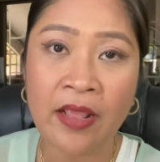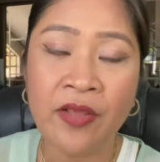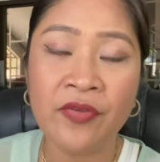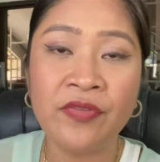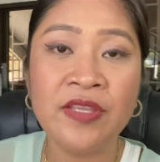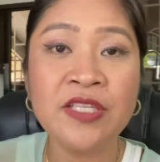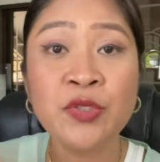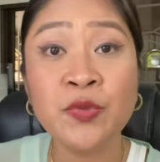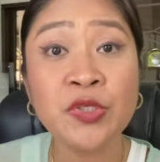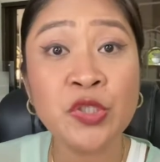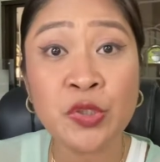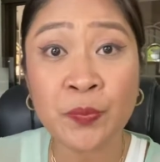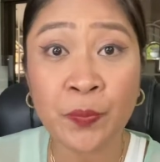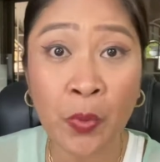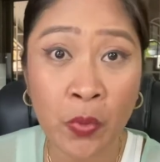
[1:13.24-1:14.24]
This was
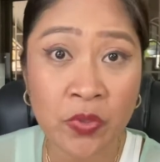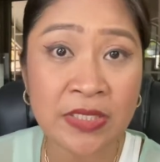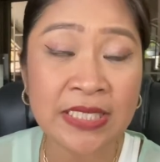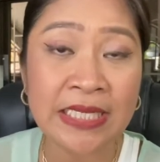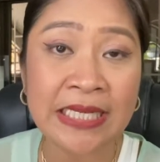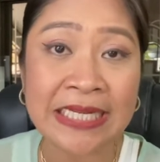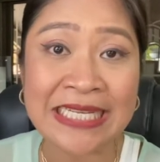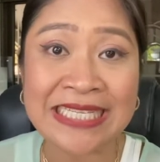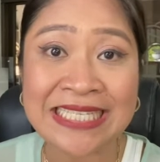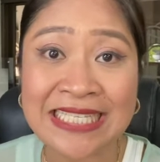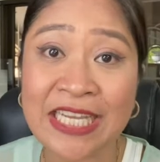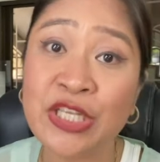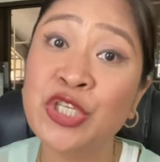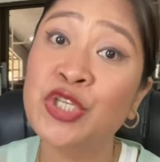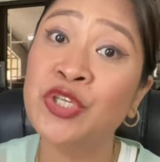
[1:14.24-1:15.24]
supposedly
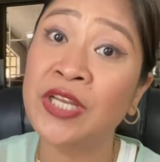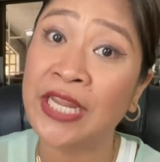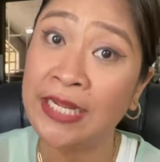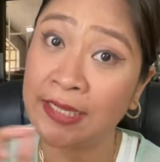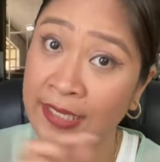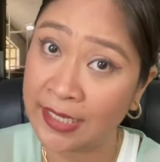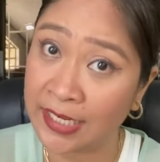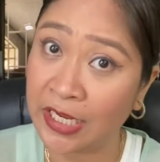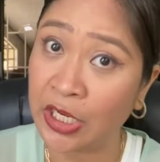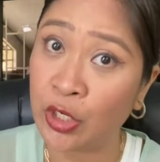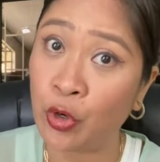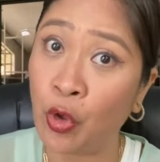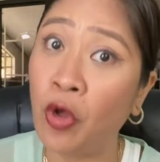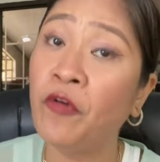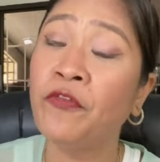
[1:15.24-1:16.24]
Section 18
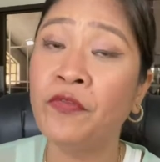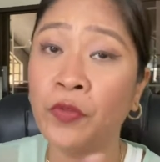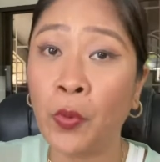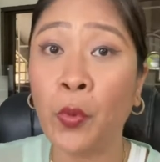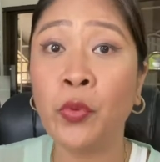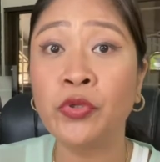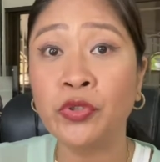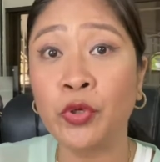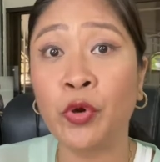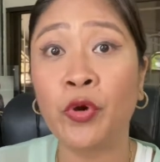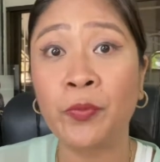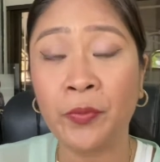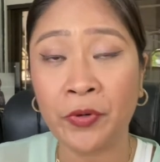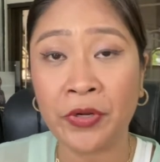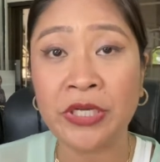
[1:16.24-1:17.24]
of the old
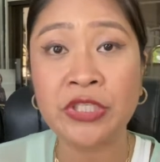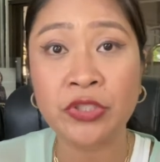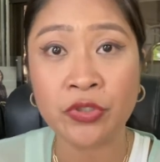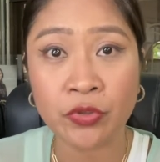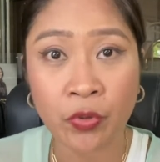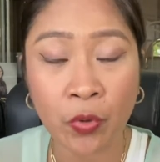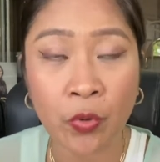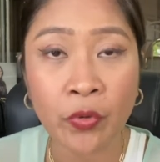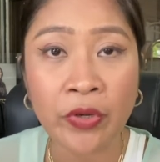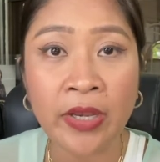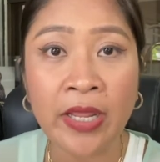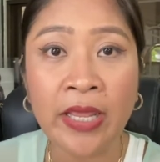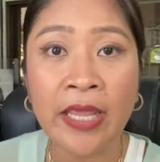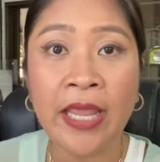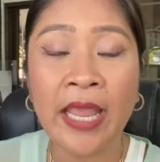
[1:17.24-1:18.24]
corporation code,
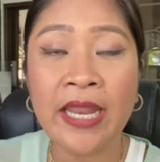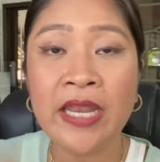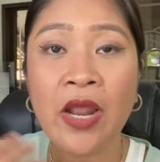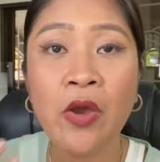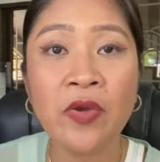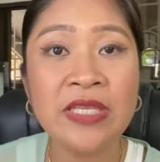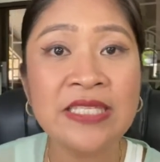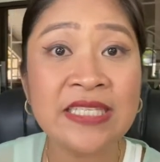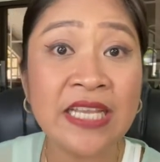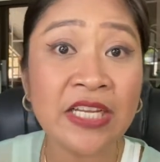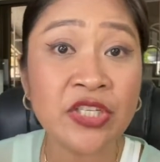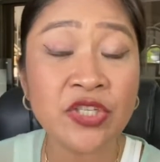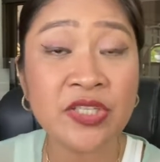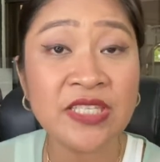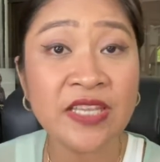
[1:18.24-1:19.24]
and now it's
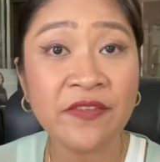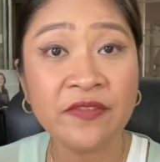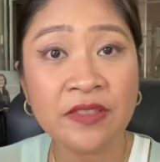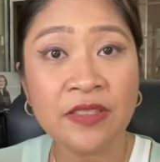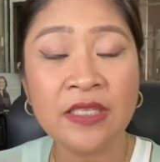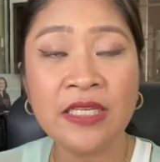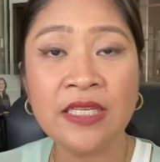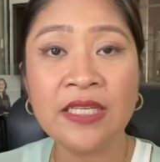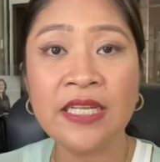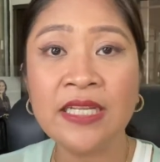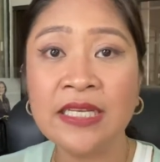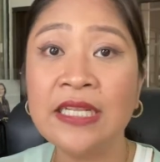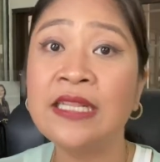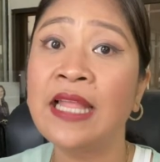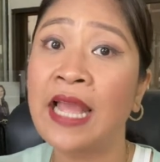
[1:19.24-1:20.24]
Section 17,
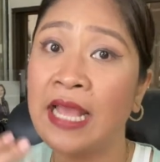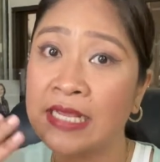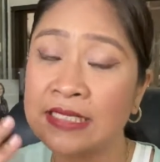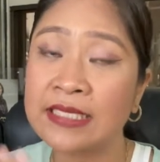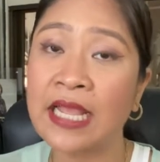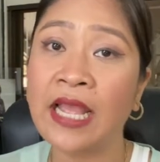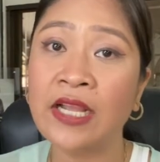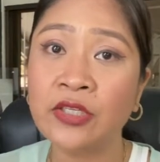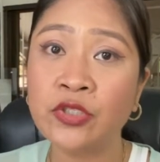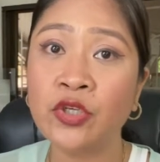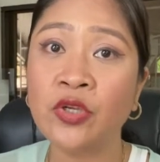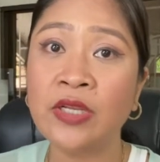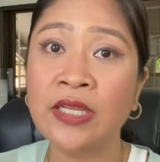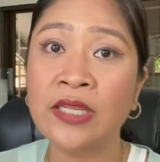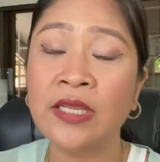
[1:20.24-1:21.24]
and it has
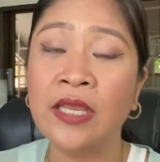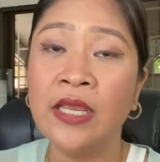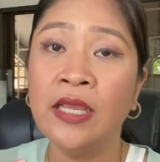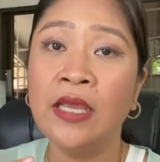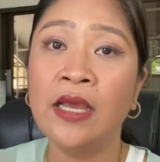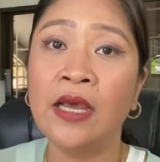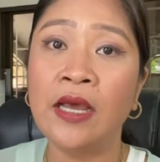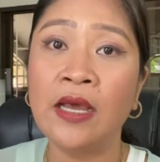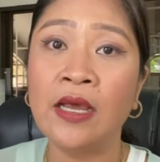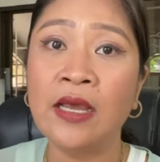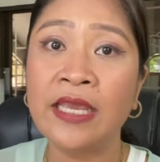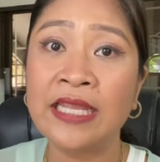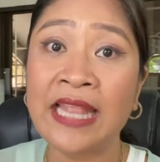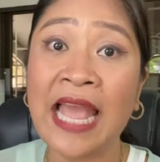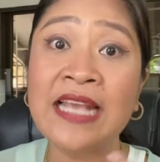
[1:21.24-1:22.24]
actually
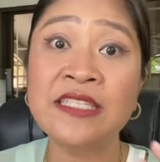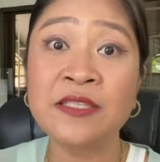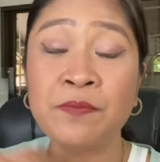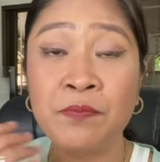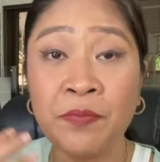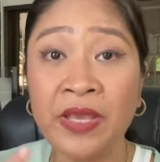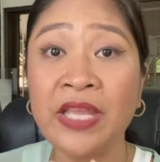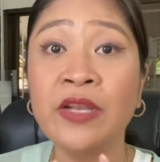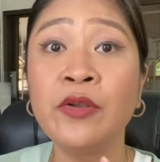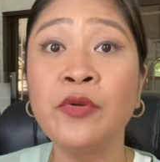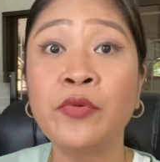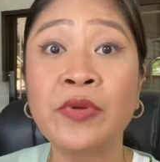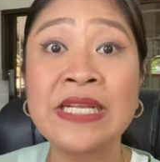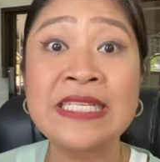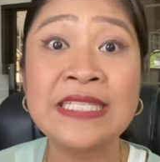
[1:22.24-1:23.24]
it has been
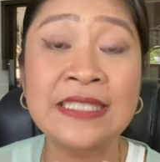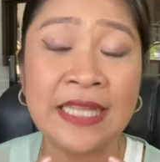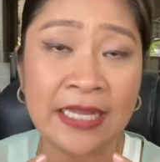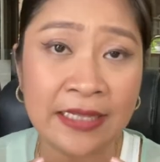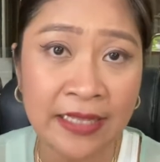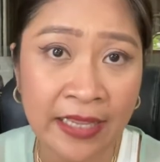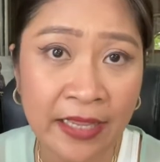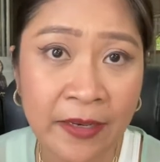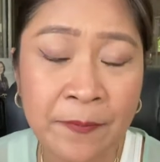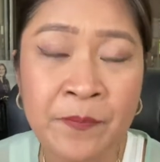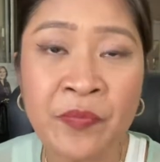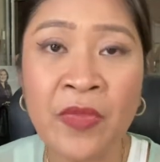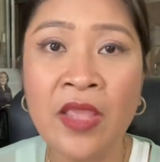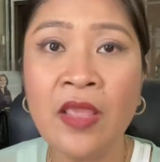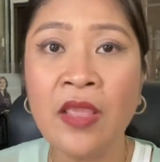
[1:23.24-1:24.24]
restated.
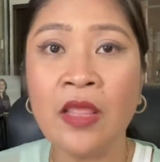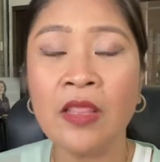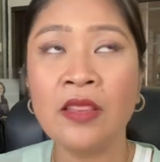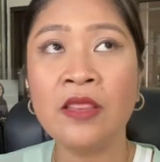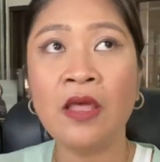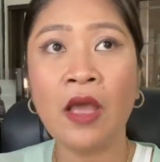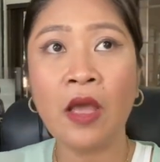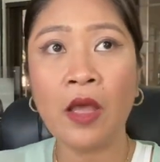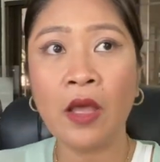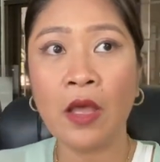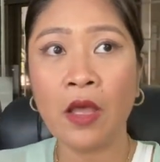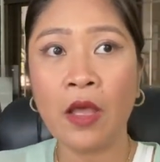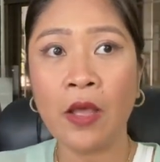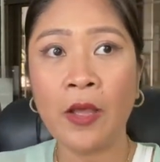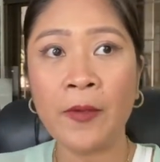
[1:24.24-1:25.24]

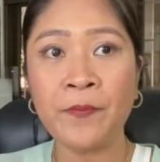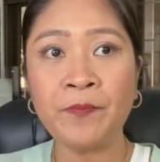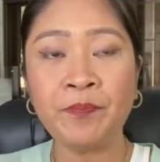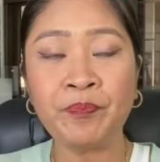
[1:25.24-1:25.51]
The